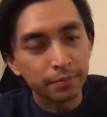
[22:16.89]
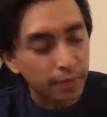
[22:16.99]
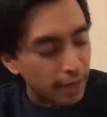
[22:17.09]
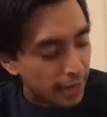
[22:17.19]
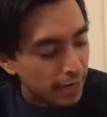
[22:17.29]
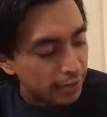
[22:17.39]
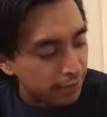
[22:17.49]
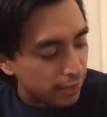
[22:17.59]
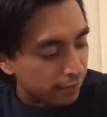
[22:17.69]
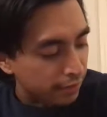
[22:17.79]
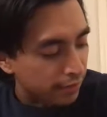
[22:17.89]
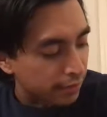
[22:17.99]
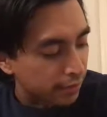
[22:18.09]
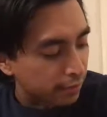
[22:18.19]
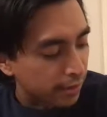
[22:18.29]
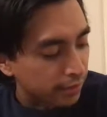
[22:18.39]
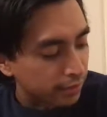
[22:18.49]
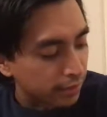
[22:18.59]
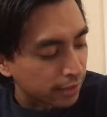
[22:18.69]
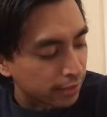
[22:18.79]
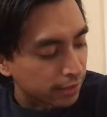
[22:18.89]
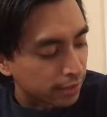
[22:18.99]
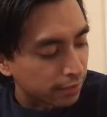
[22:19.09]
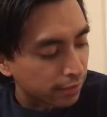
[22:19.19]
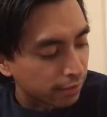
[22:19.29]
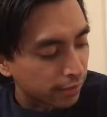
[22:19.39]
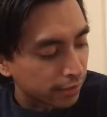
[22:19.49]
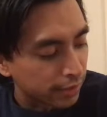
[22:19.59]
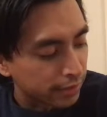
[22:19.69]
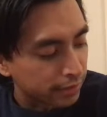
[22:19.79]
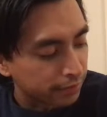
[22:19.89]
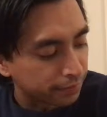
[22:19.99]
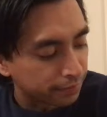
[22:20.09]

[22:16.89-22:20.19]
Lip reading: But I actually haven't written in a while, so that felt really nice.